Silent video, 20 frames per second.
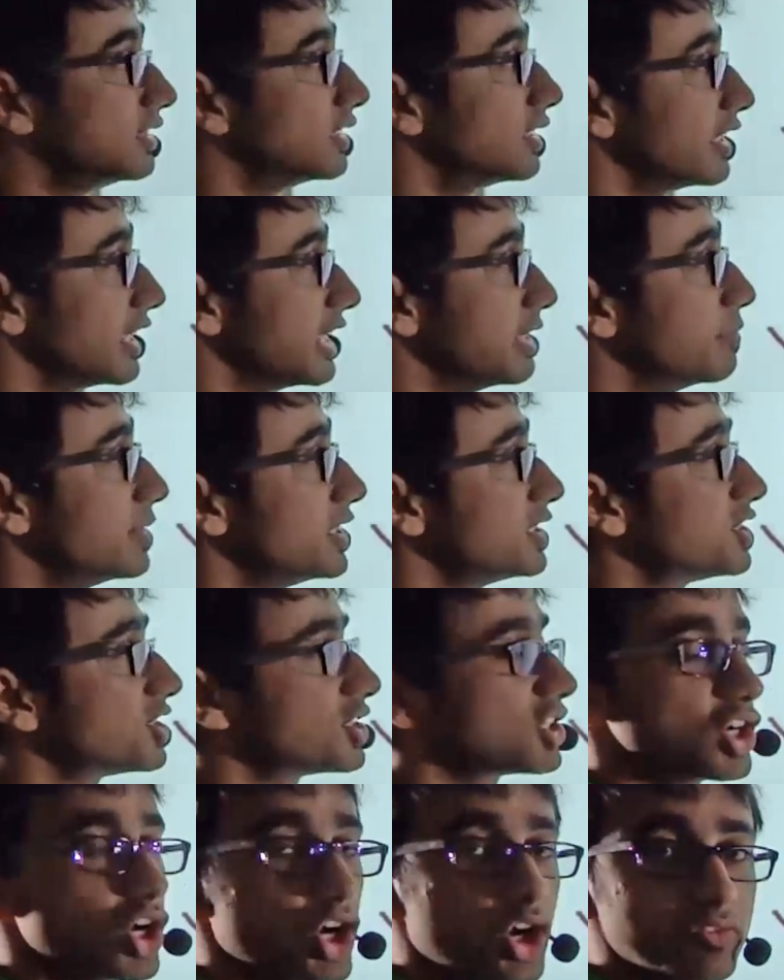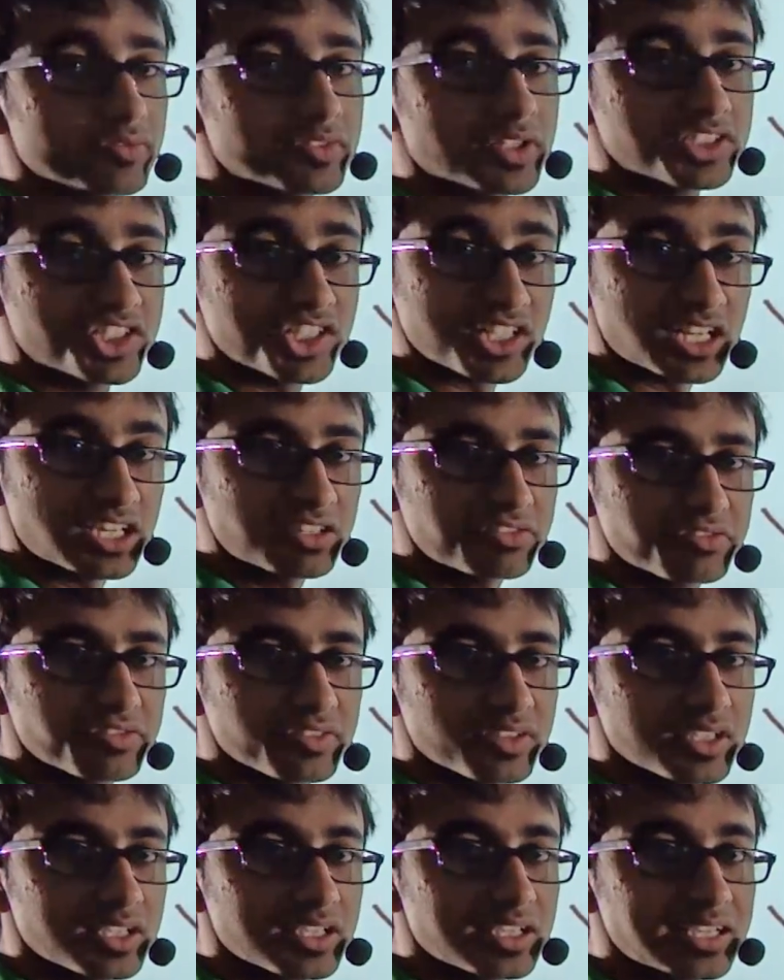The image of the giraffe
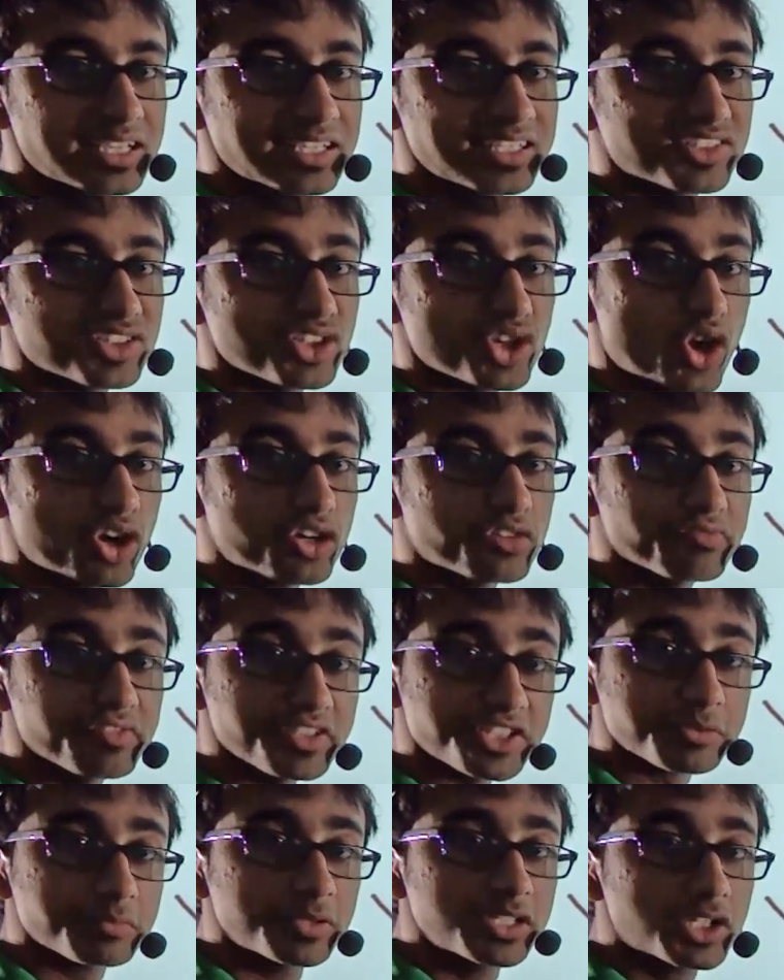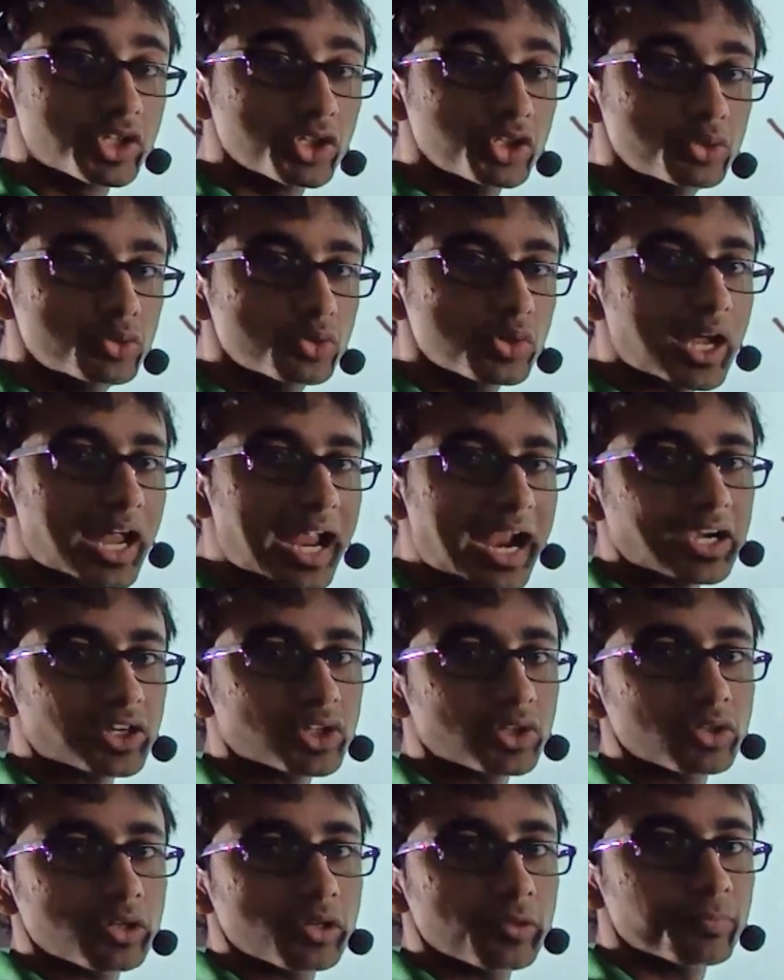is not visible to you
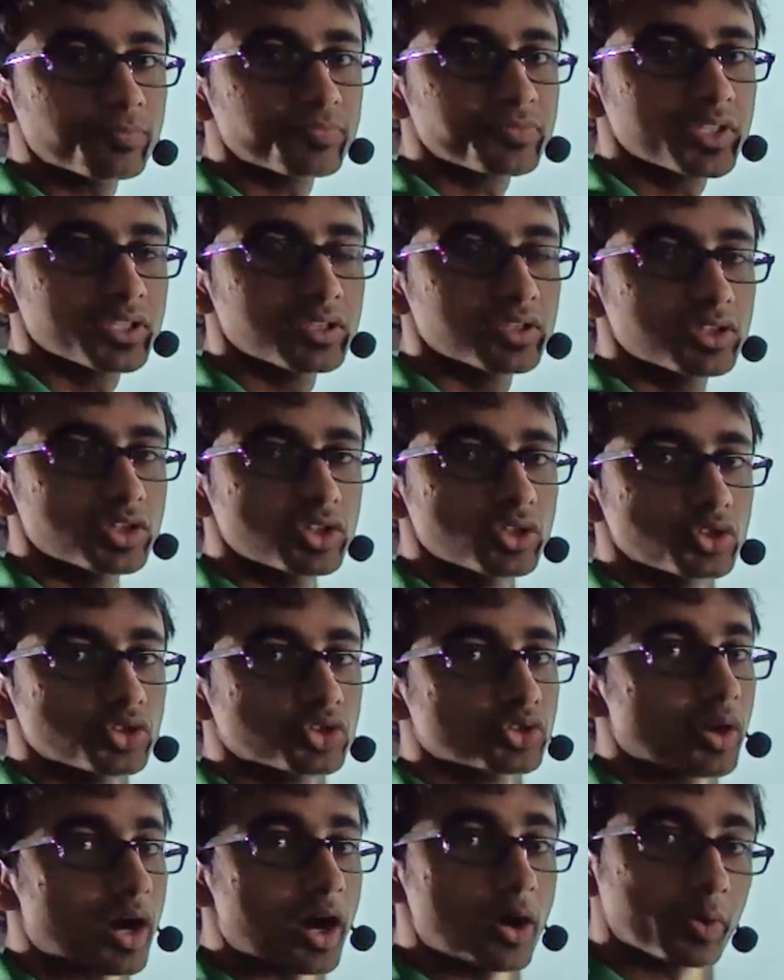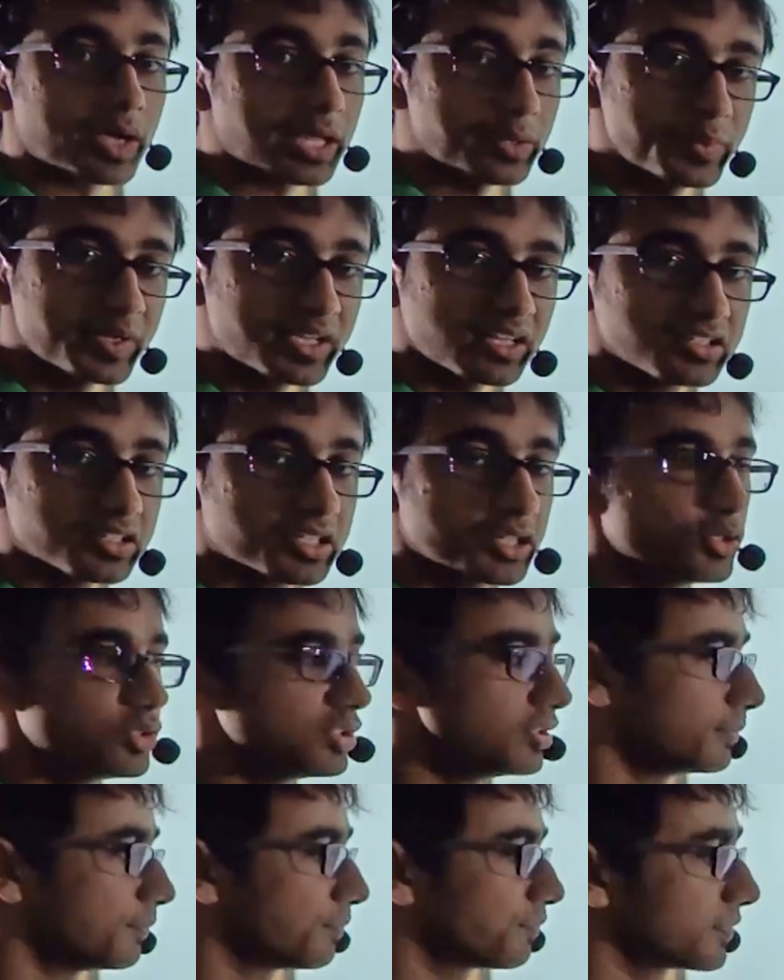at all. So how can we
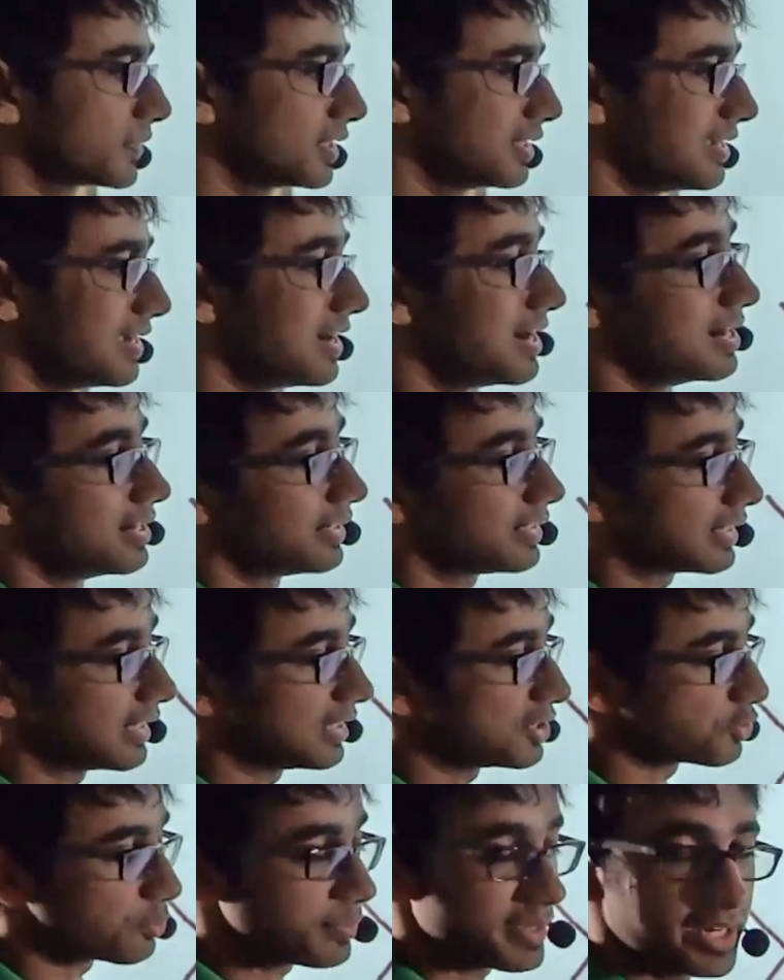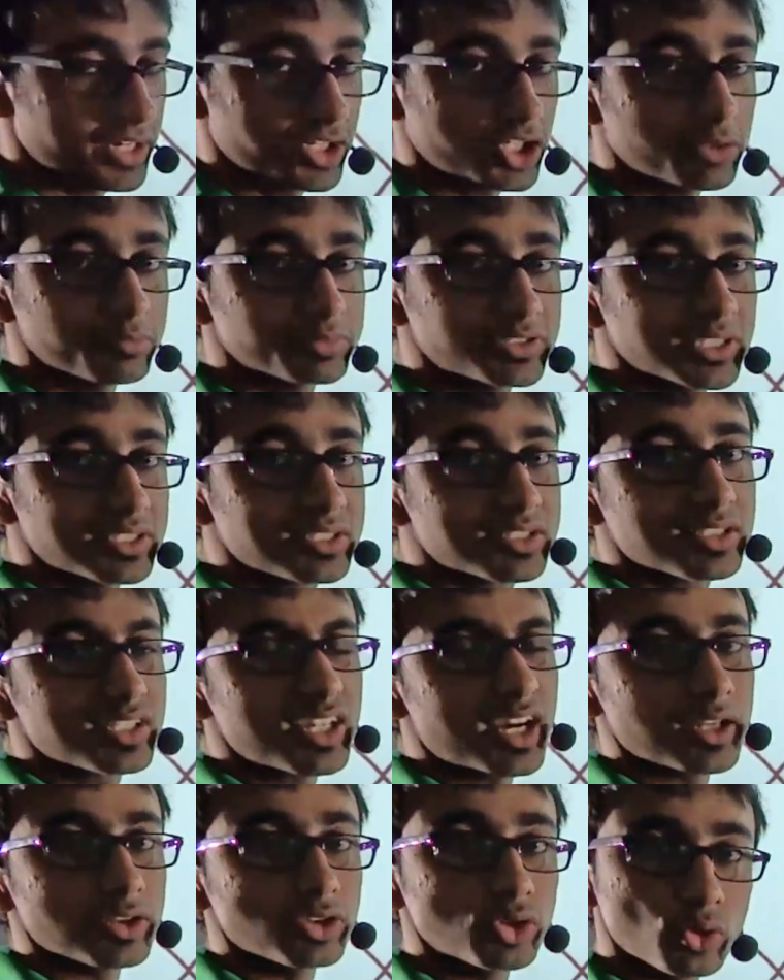conclude? Transparent
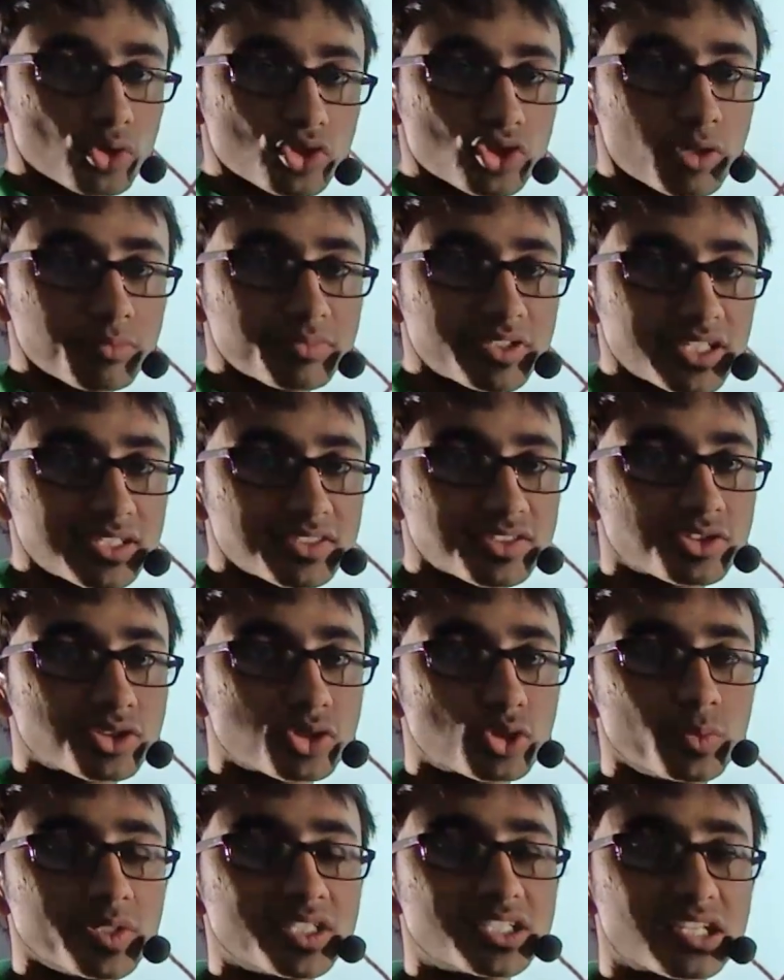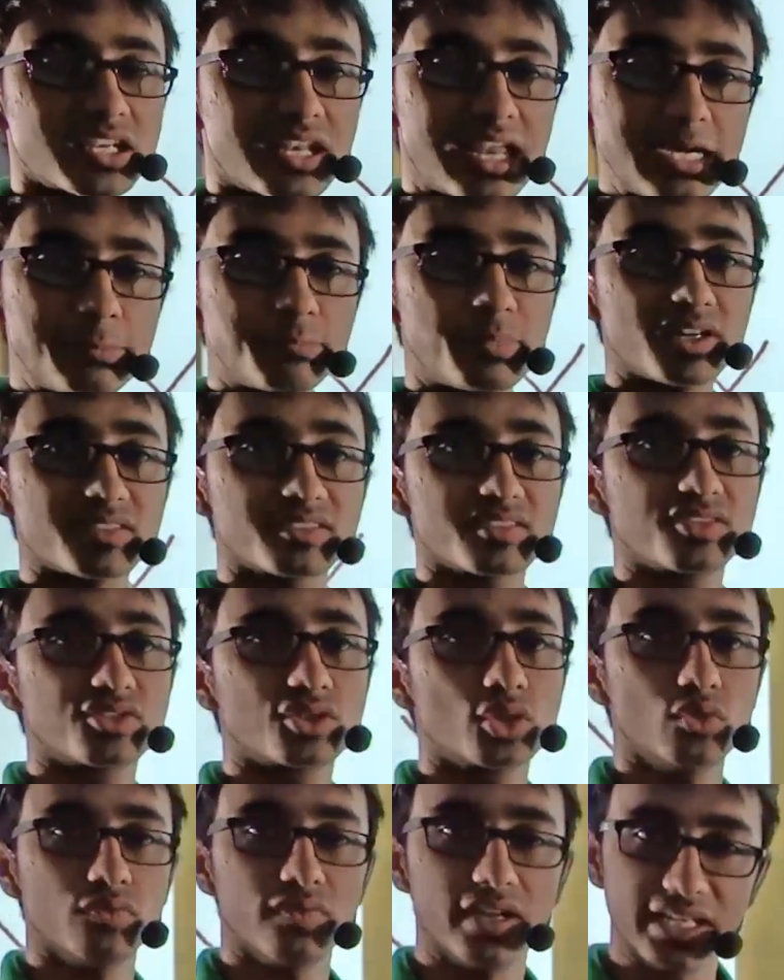objects are those objects through which light passes
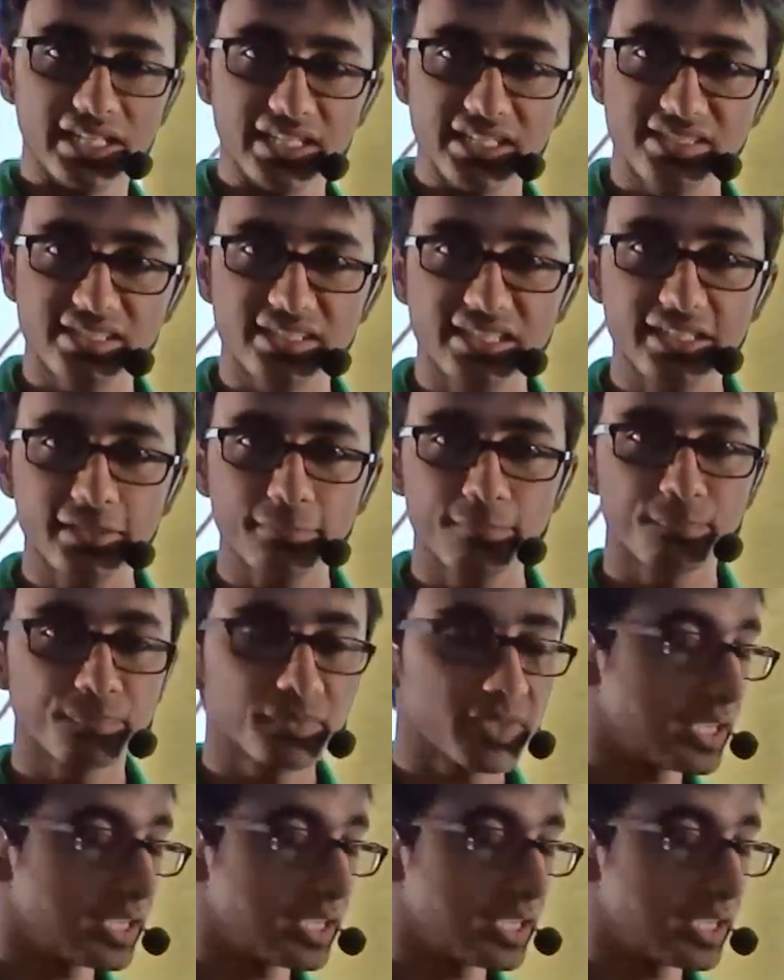through very easily.